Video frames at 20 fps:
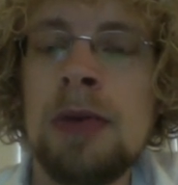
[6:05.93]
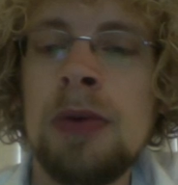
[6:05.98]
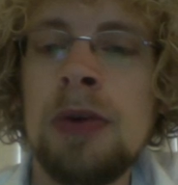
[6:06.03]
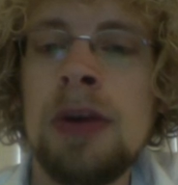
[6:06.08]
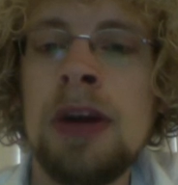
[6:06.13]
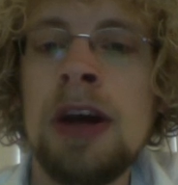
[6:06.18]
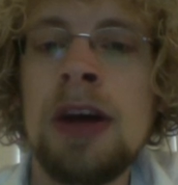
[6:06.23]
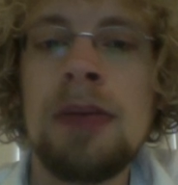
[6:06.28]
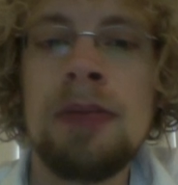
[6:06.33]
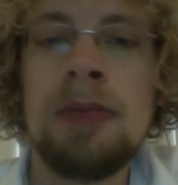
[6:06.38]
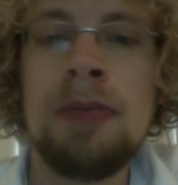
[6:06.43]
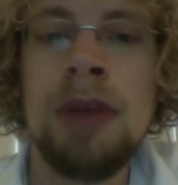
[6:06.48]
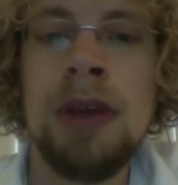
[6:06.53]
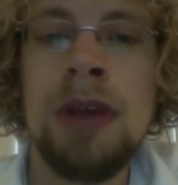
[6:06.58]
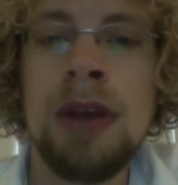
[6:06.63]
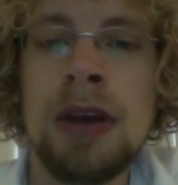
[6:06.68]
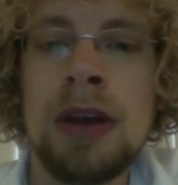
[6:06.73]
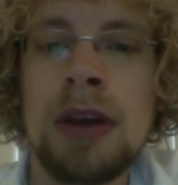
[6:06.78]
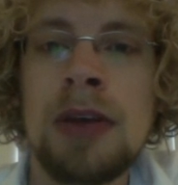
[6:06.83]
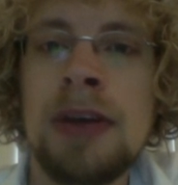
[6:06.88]
But we're
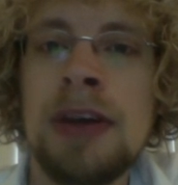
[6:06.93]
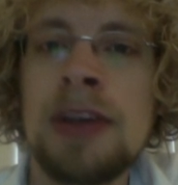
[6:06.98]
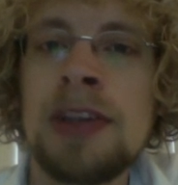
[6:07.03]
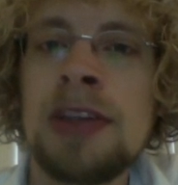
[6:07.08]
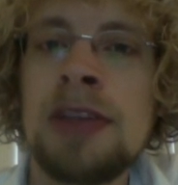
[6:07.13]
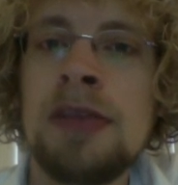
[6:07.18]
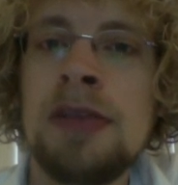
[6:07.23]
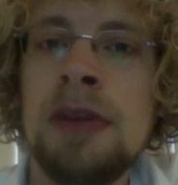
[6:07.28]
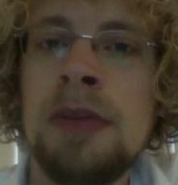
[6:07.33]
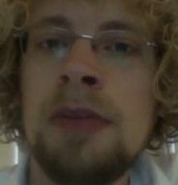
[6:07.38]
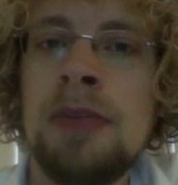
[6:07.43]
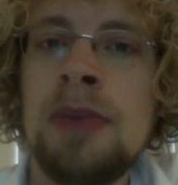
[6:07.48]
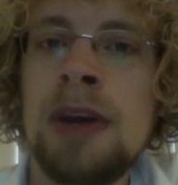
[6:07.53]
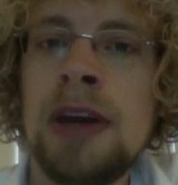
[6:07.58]
not being aggressive in